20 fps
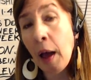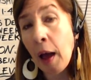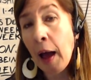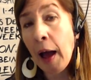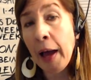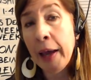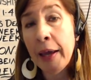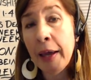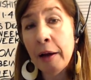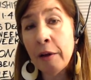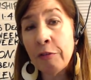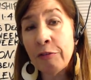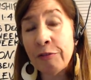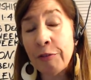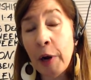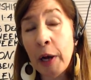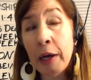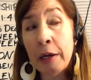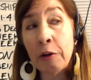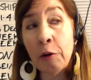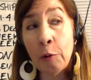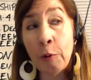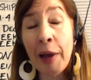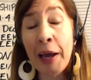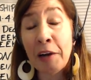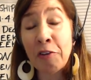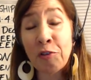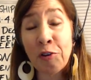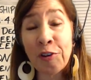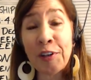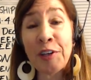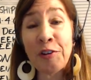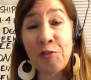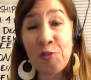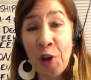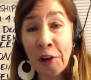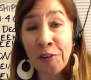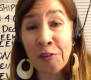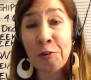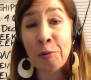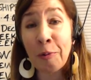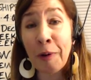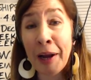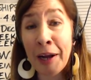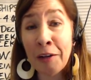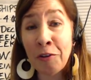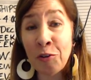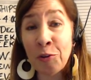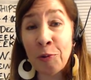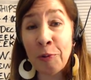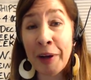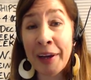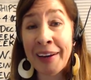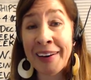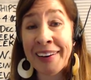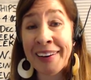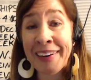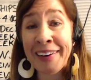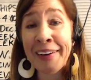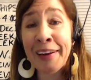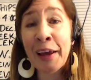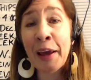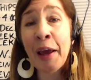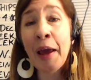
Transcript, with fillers: I had a friend who actually just graduated,